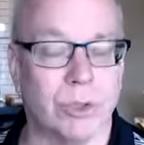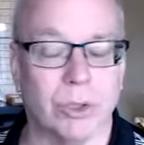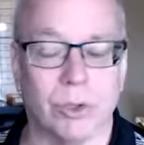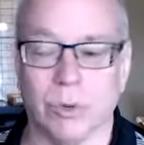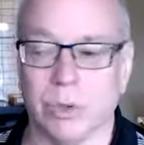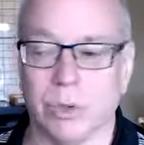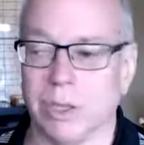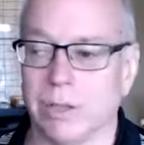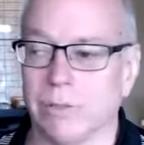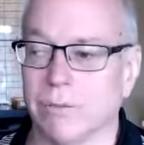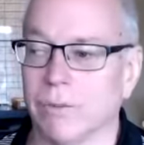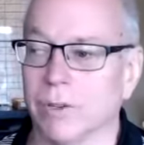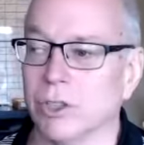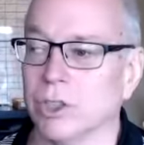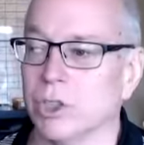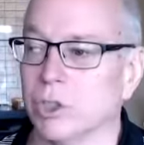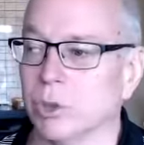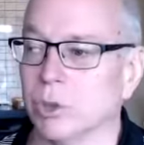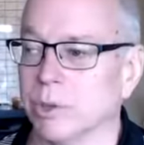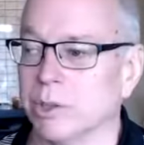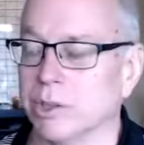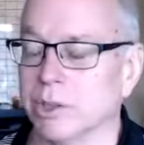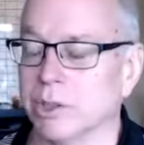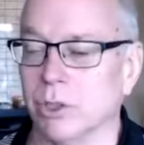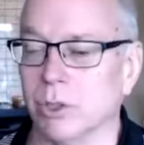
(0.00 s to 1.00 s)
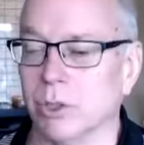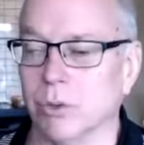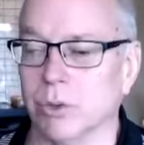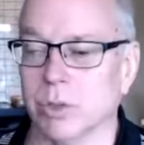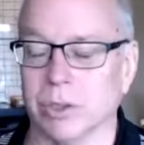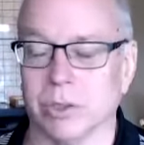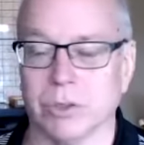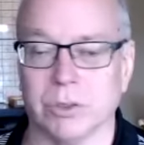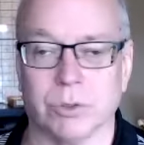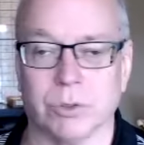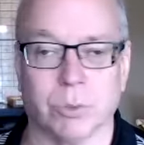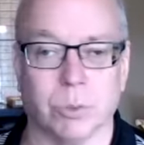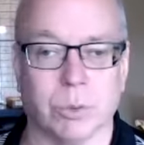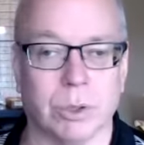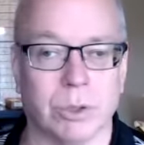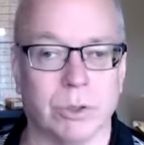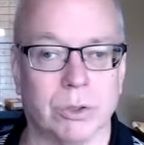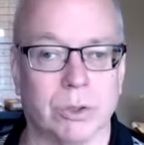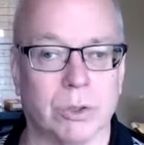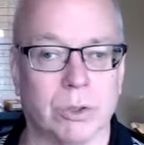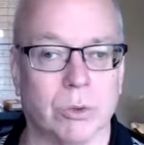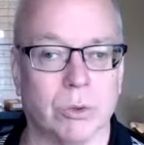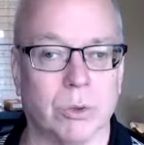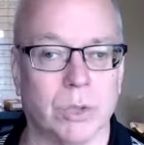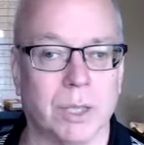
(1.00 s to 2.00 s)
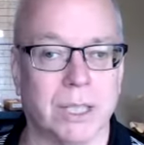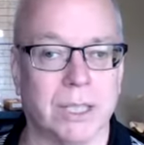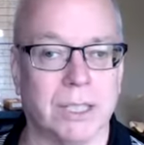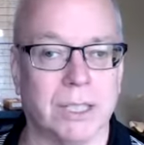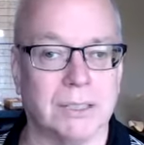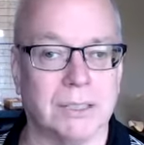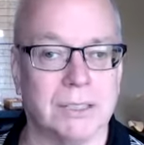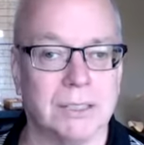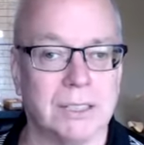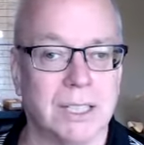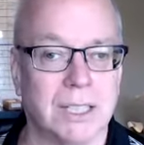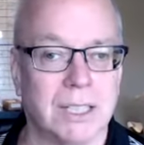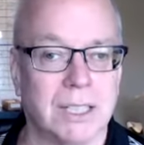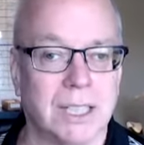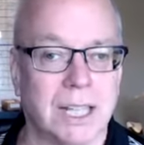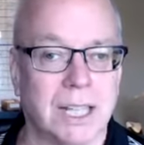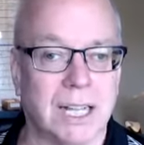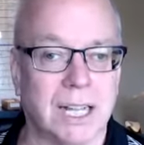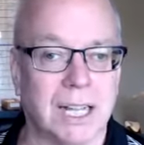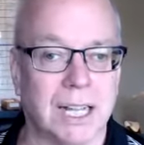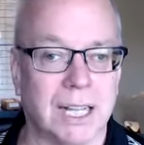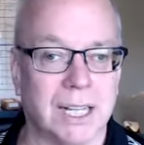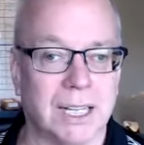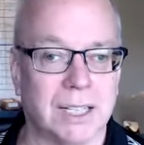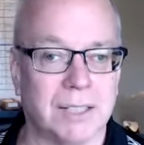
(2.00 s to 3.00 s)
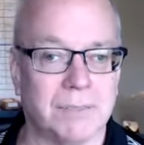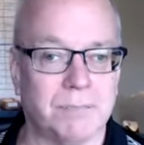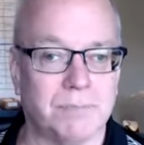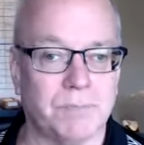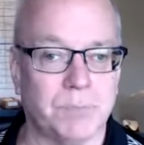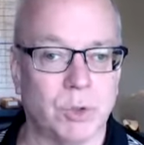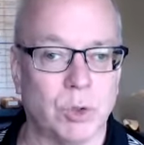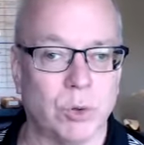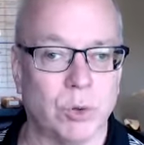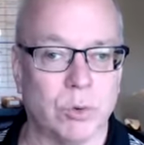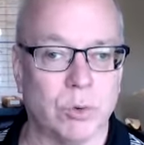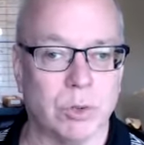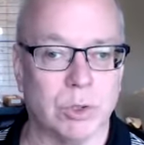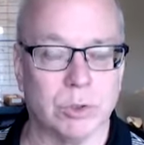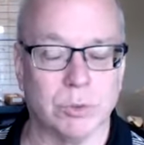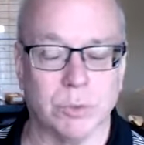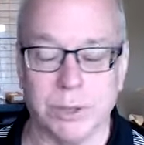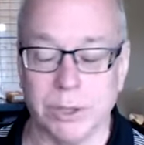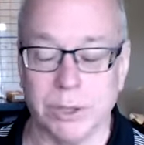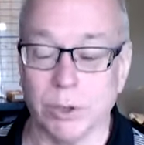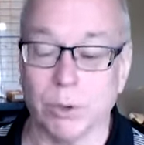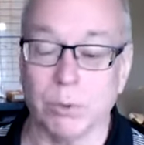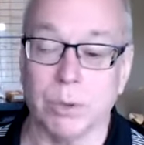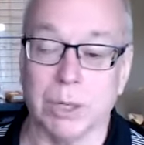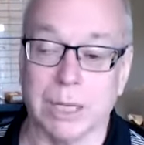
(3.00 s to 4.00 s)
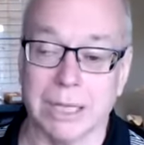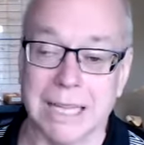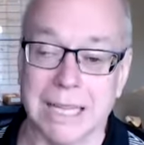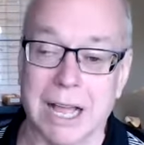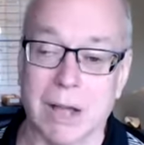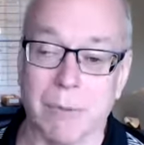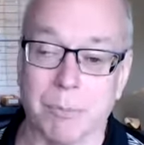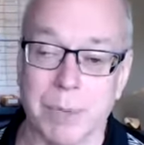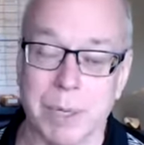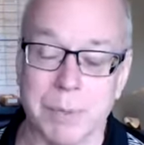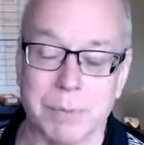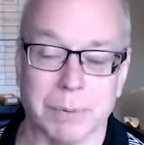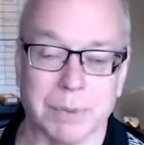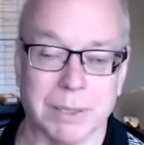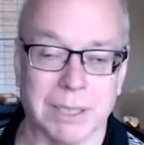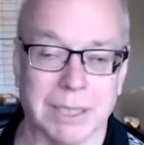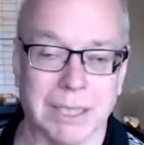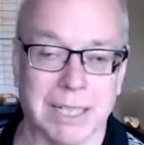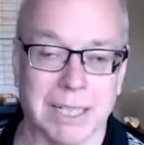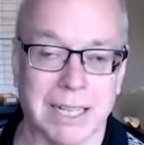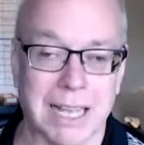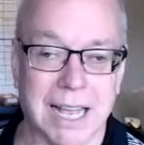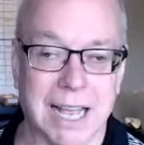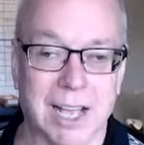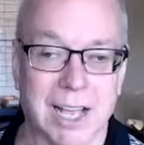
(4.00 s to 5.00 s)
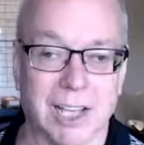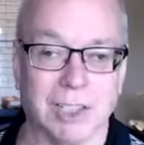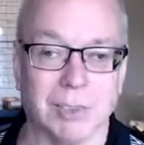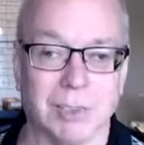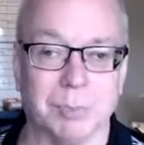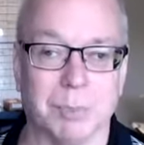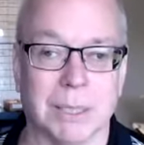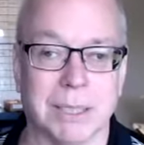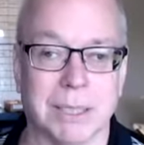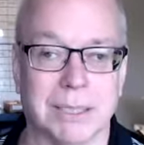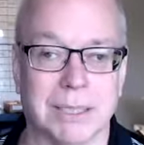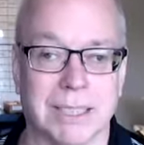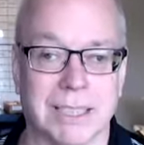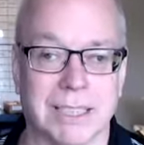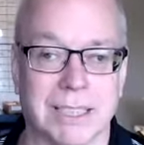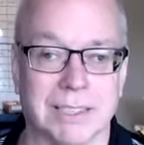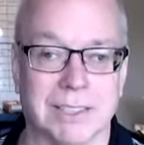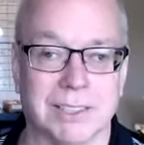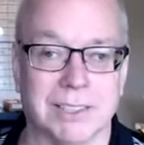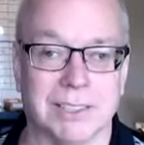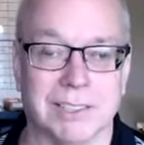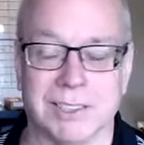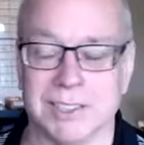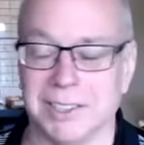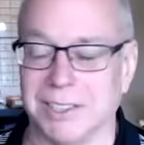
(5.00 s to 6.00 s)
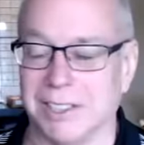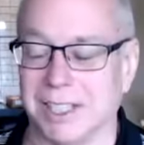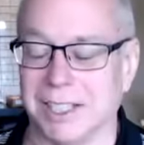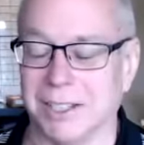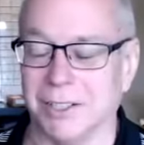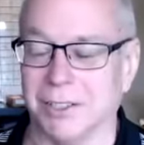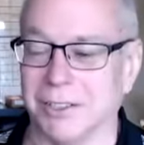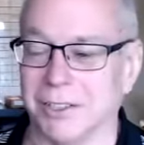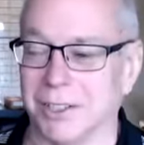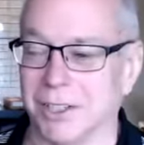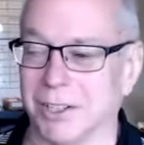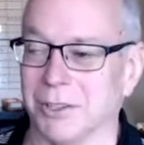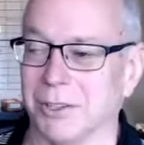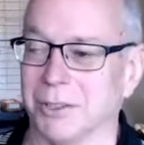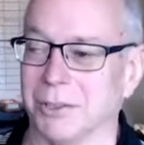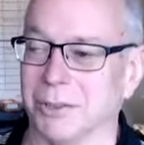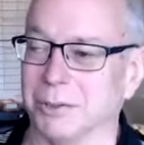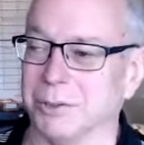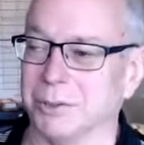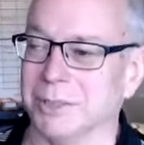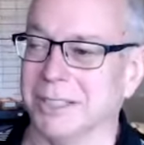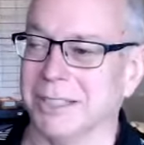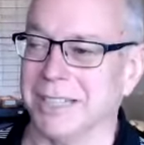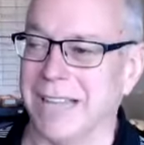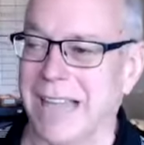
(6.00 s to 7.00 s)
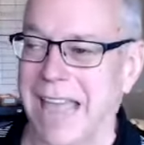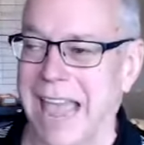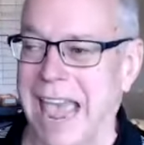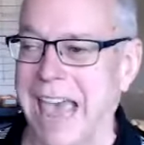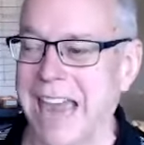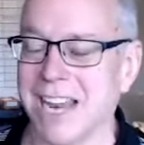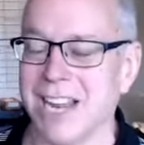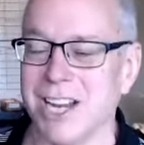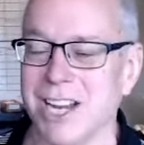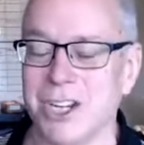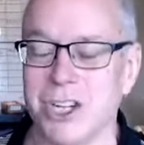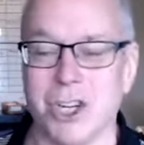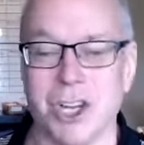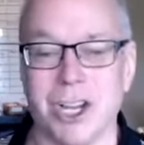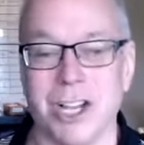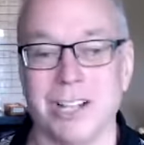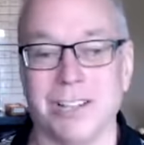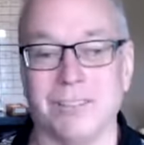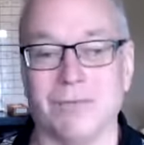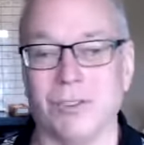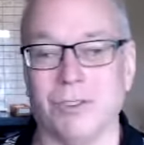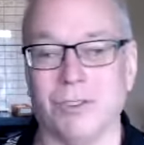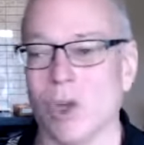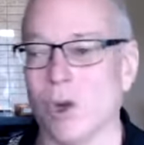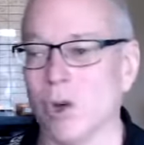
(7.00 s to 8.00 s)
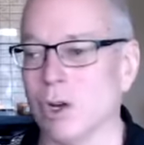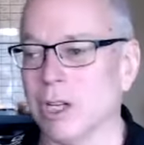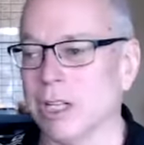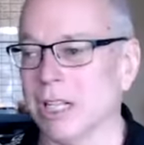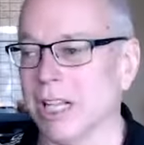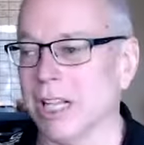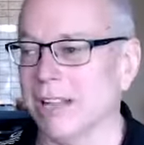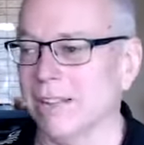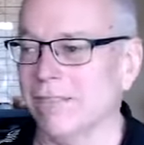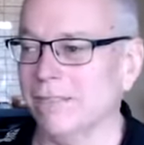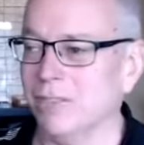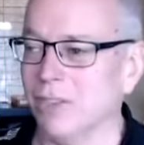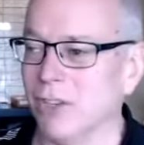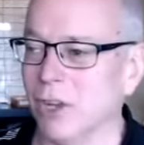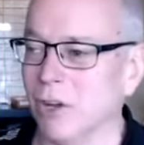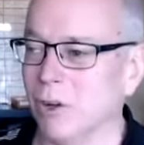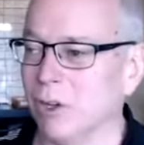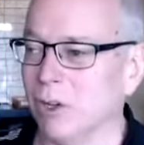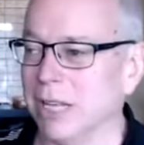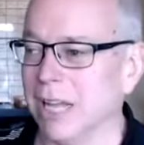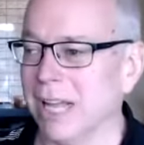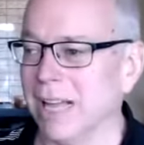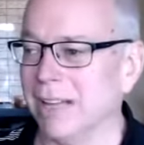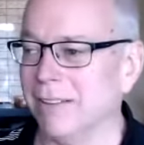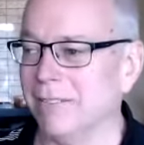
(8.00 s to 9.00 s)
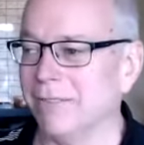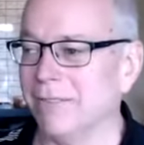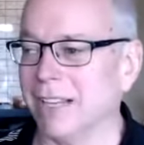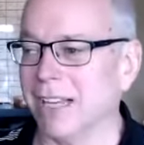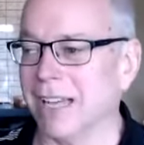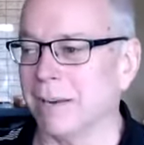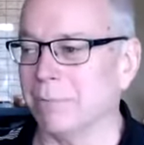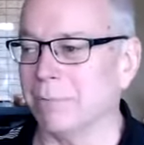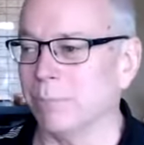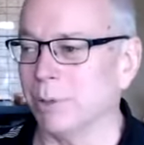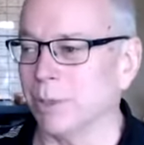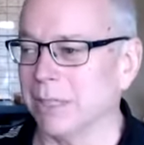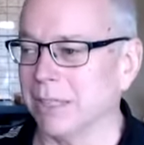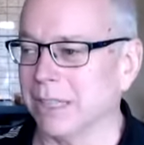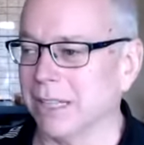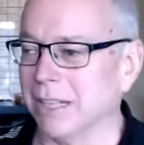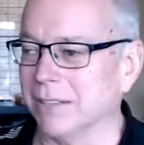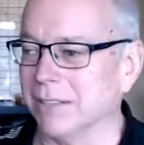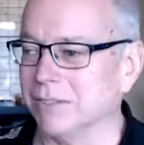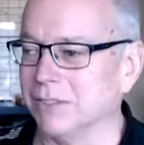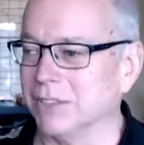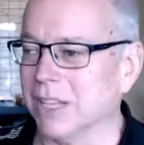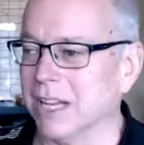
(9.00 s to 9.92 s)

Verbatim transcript: doing virtual tours. We're doing uh, tours. We do allow people into the house, but it's the, the old adage no glove, no love. You got to put gloves